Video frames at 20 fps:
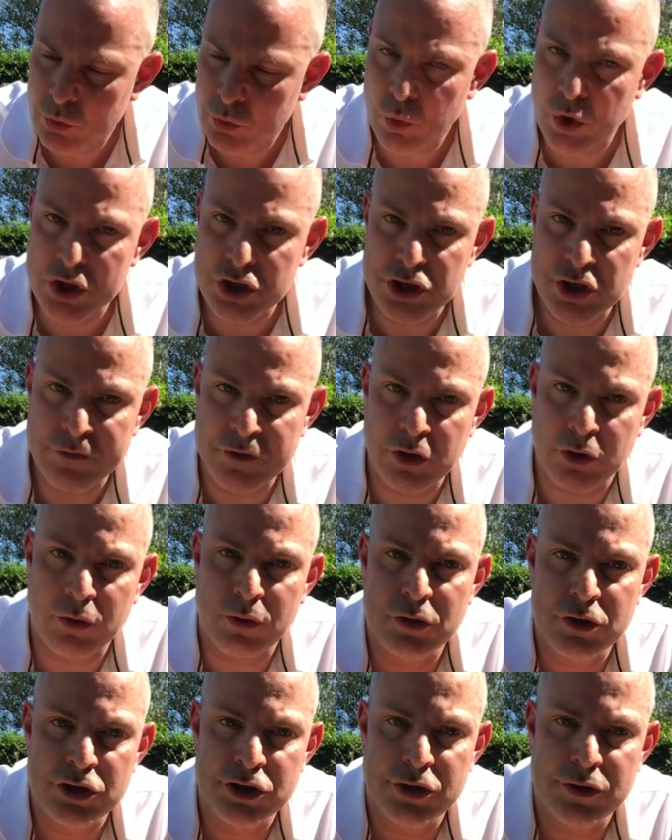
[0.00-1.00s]
Once you've got
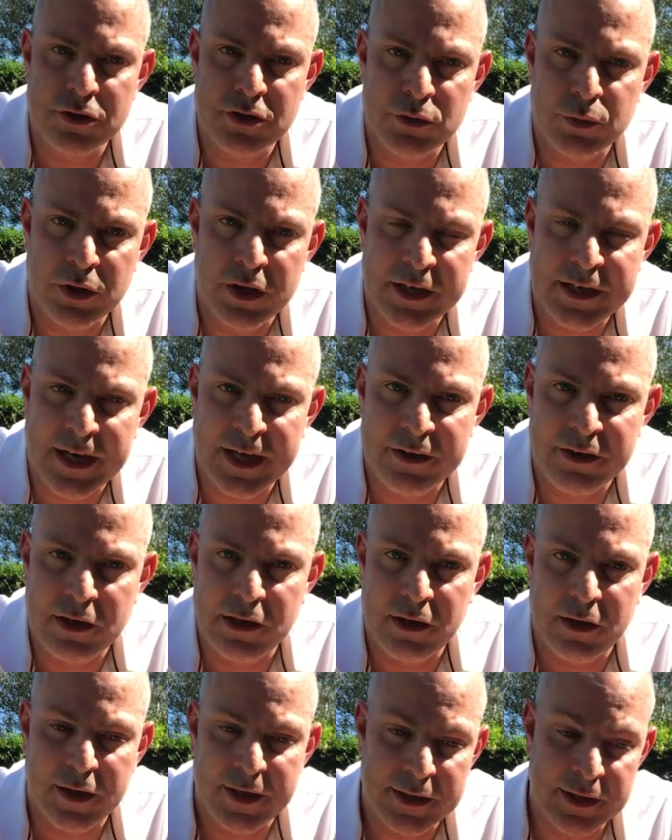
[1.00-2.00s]
all the students' work out in the
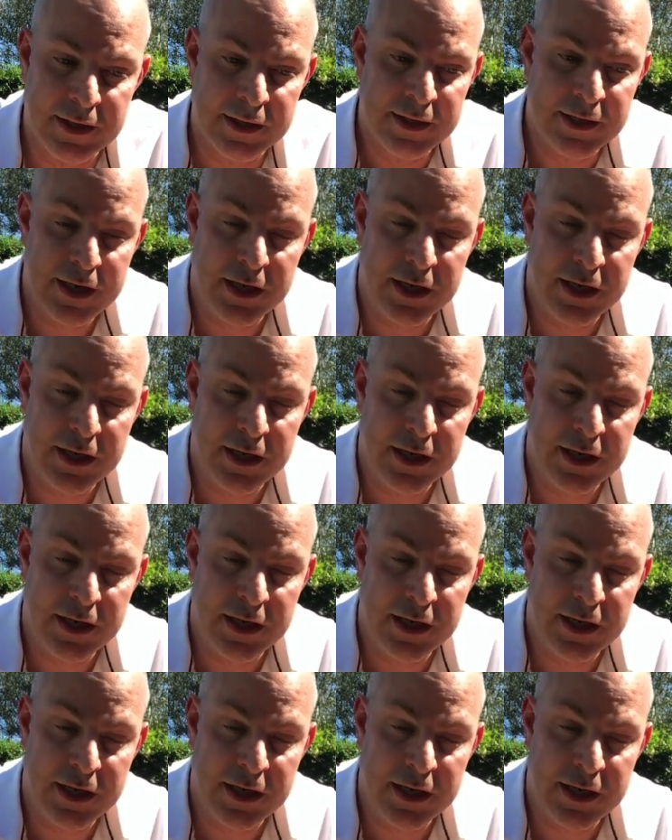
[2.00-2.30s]
line,